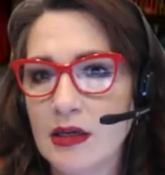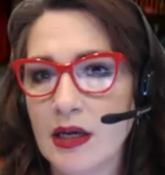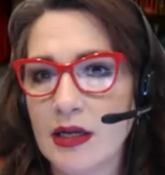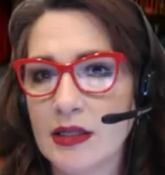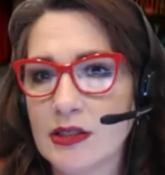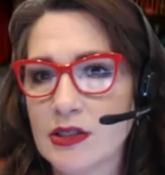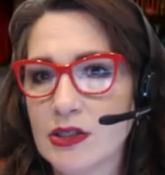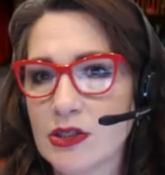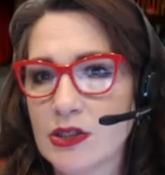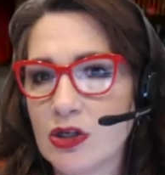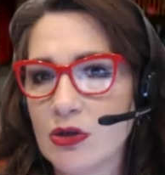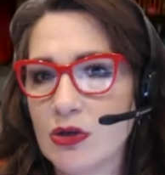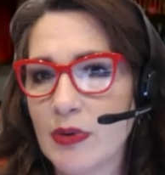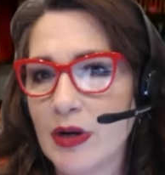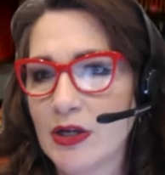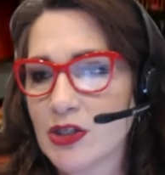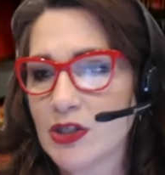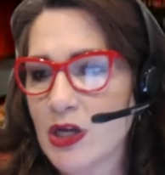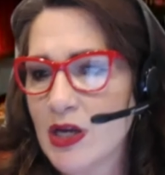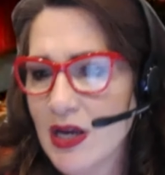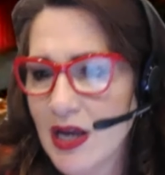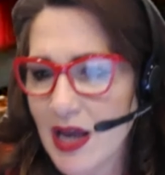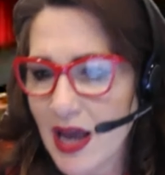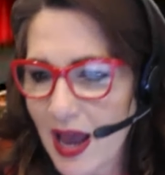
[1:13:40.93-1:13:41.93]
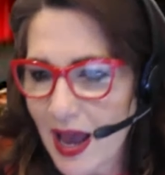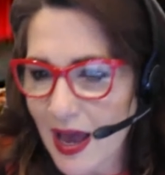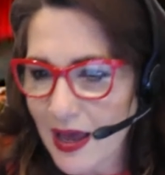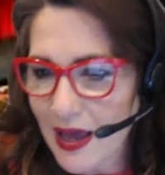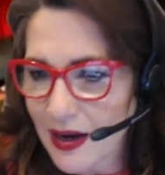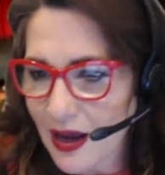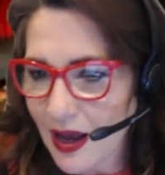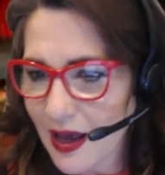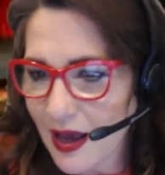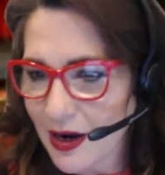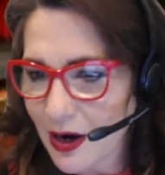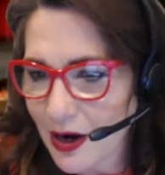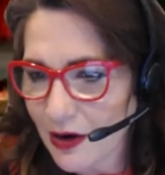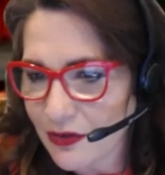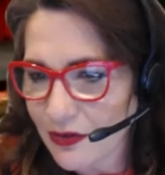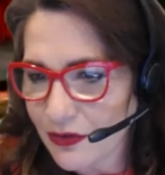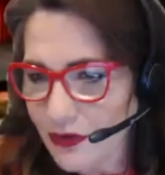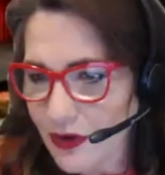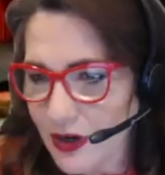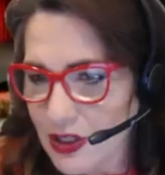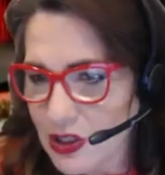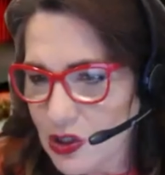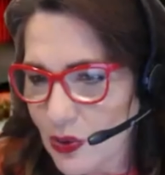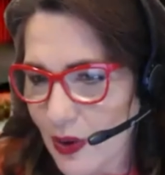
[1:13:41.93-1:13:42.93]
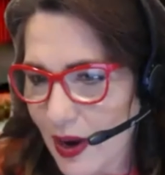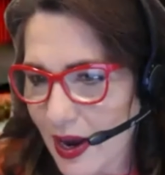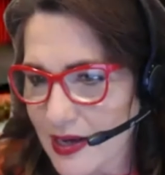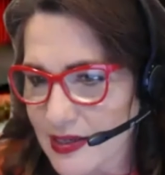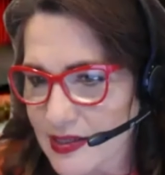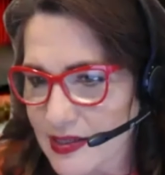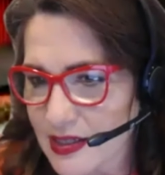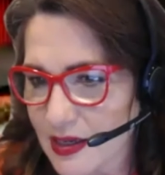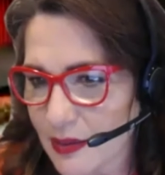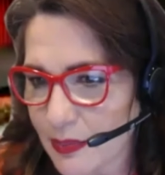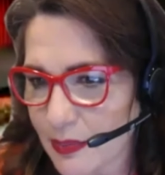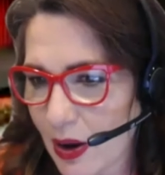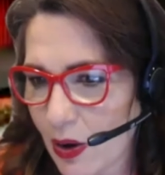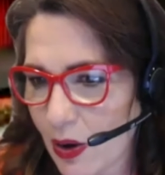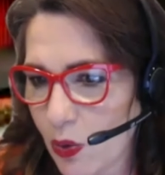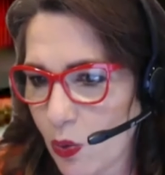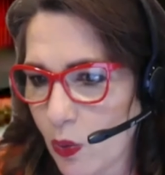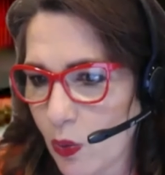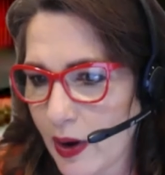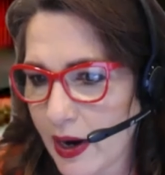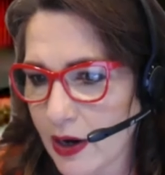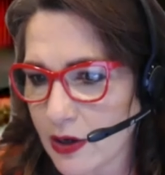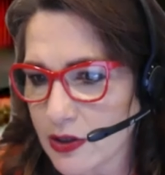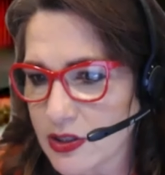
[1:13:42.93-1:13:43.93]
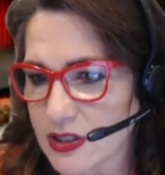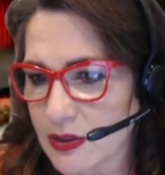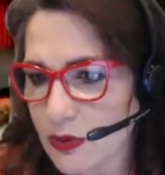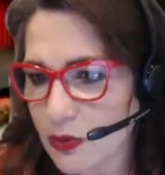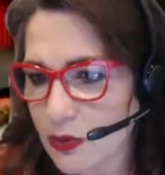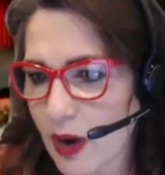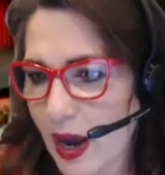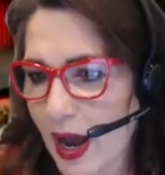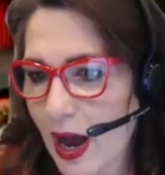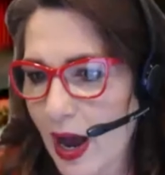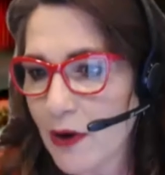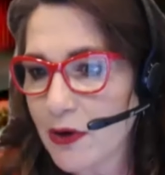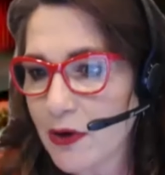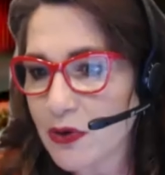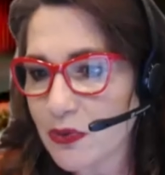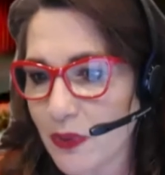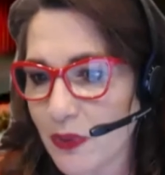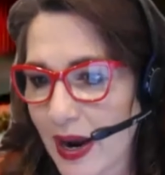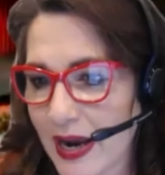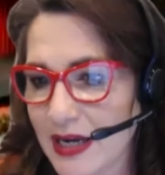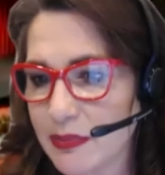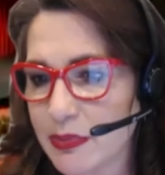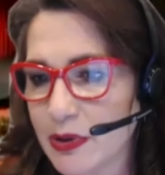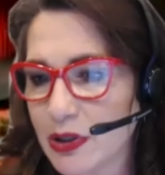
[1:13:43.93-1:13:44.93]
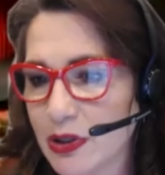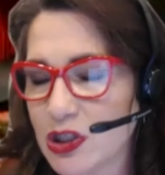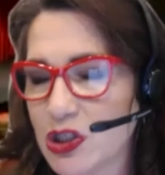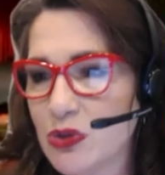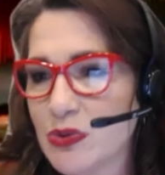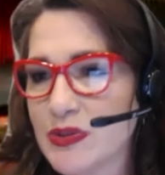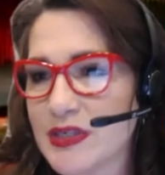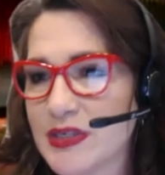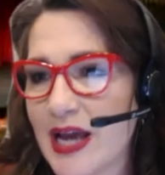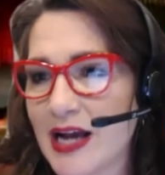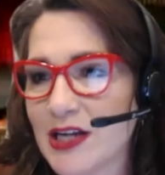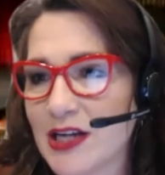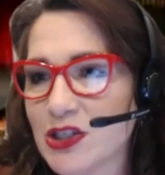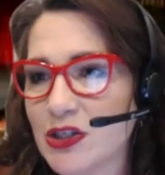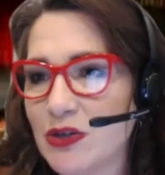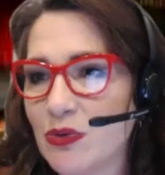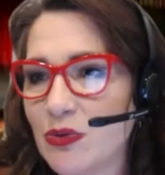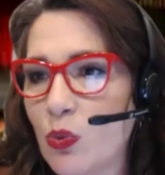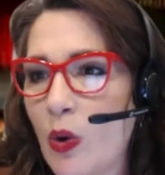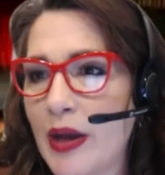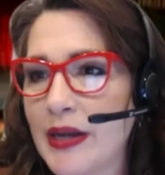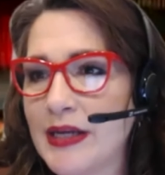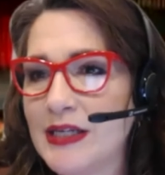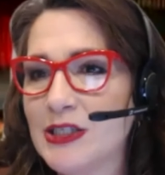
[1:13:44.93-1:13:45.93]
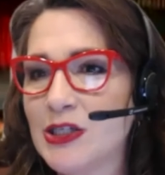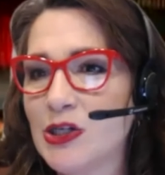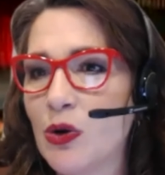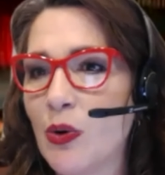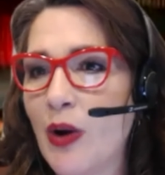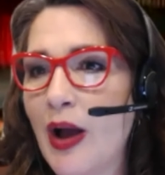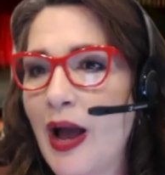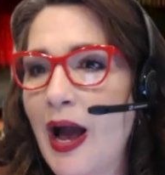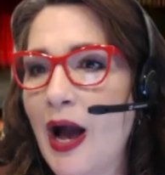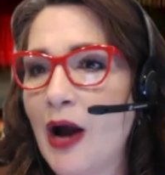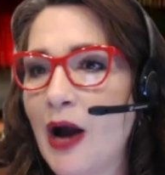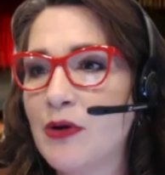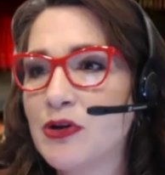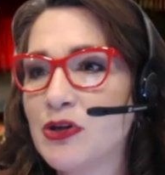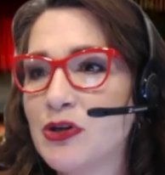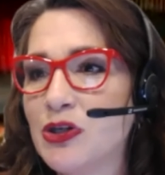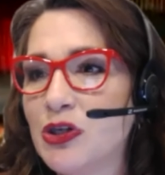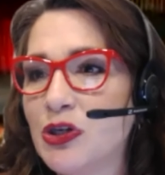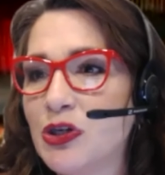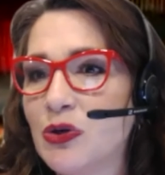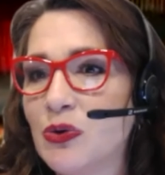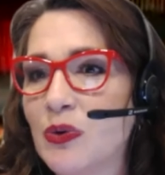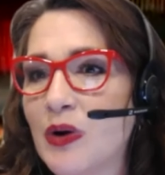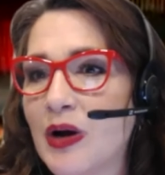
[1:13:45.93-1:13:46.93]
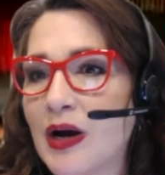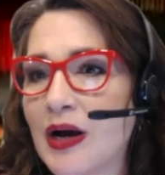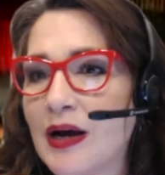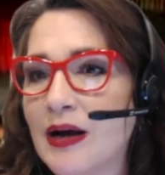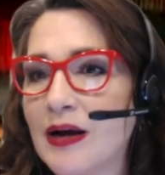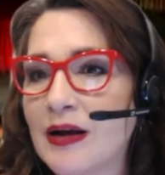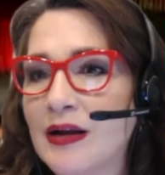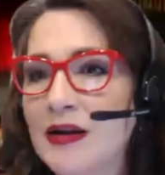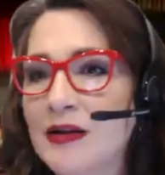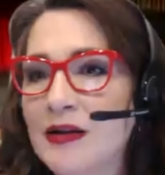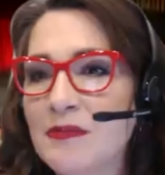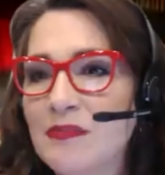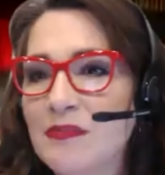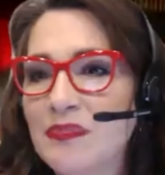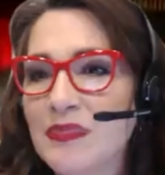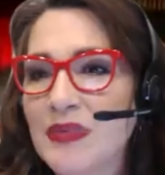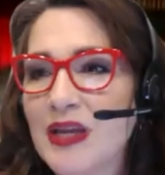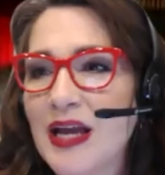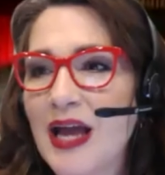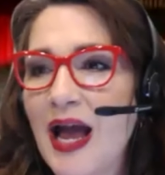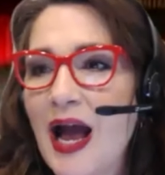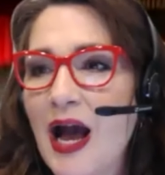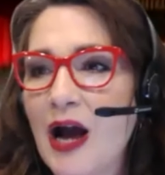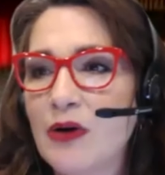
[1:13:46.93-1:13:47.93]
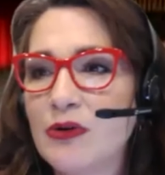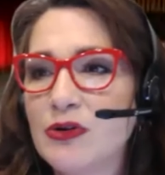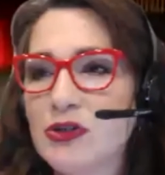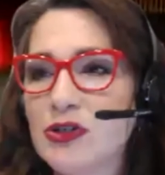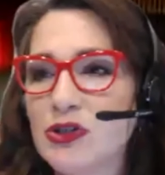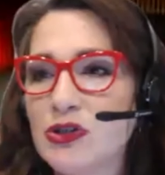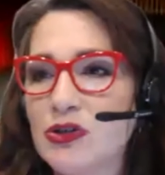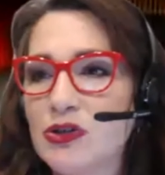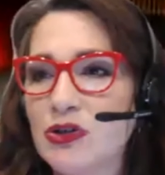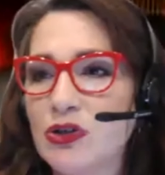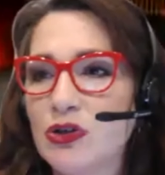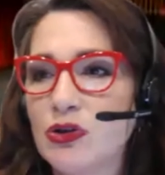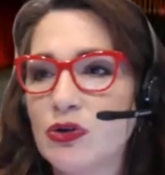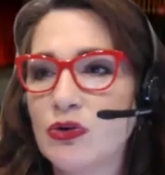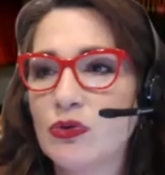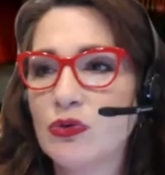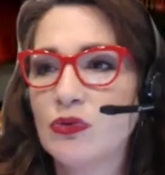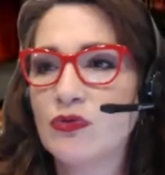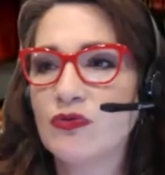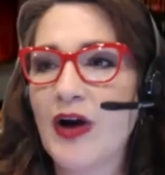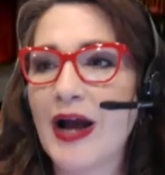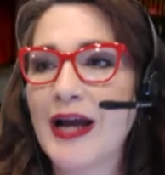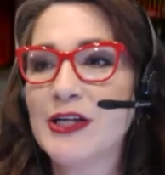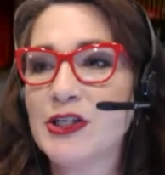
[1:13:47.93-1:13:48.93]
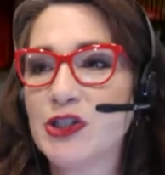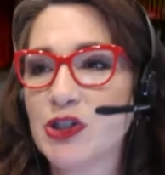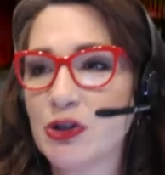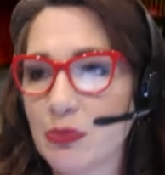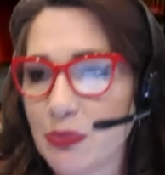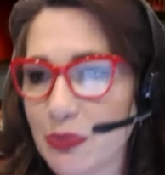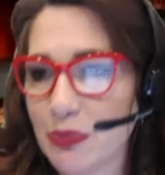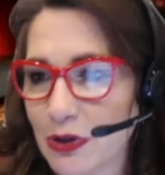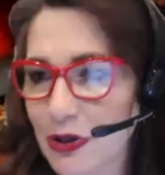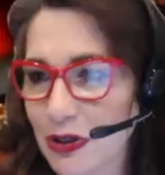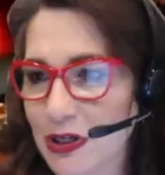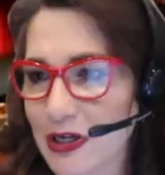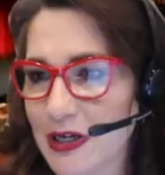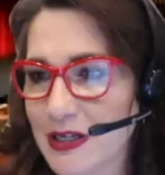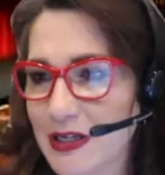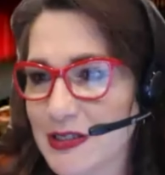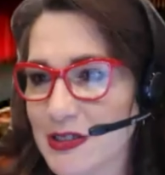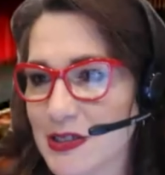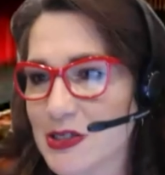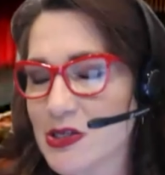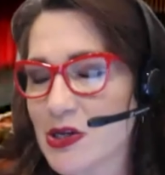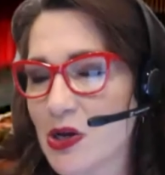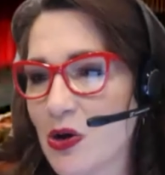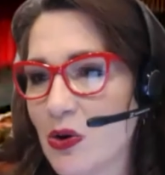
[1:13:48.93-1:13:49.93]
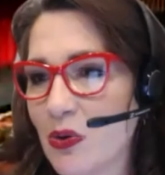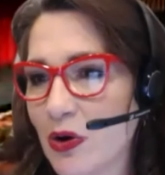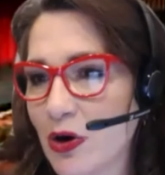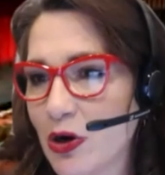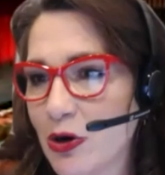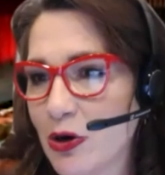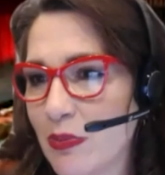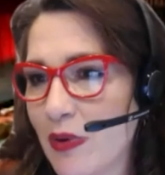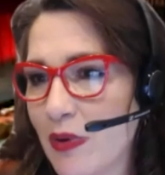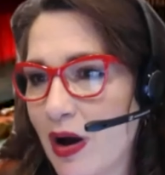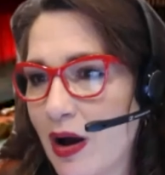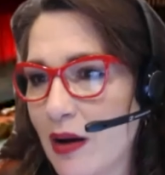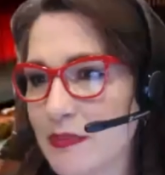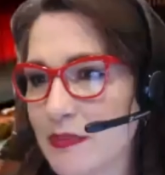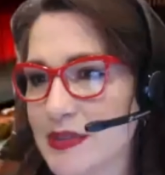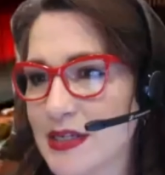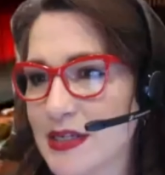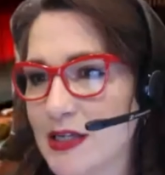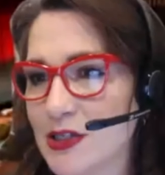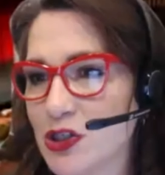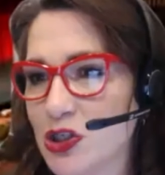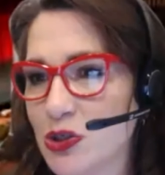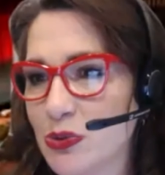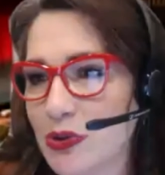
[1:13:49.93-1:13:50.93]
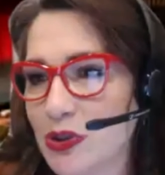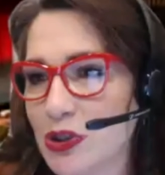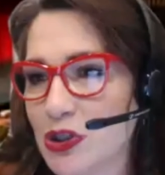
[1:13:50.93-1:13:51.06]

it's too much and and our friend who asked about where to how to write a book she was actually wanting to know how do you uh how do you find your book and so oh. her mom said she hmm.